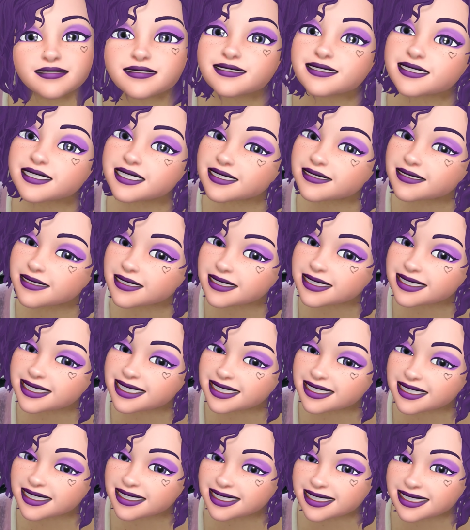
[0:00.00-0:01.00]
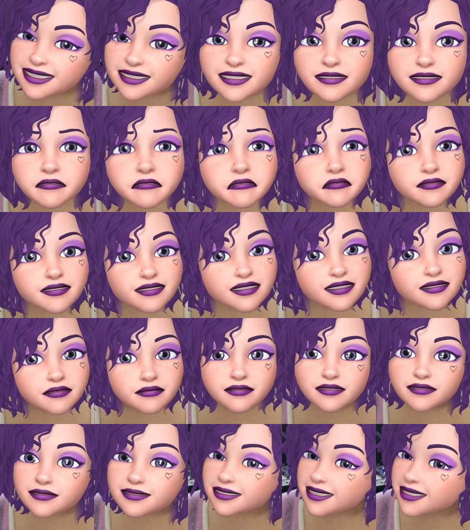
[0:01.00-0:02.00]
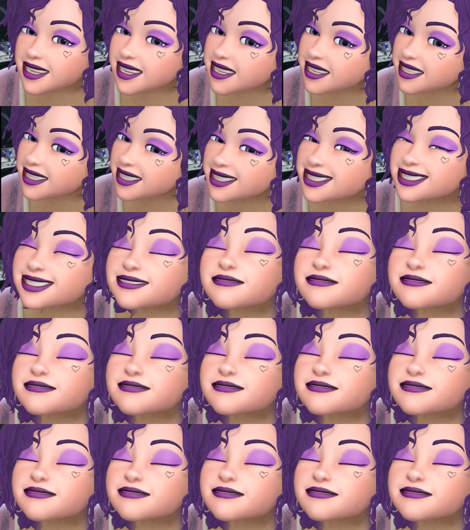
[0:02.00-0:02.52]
I mean, you can move around.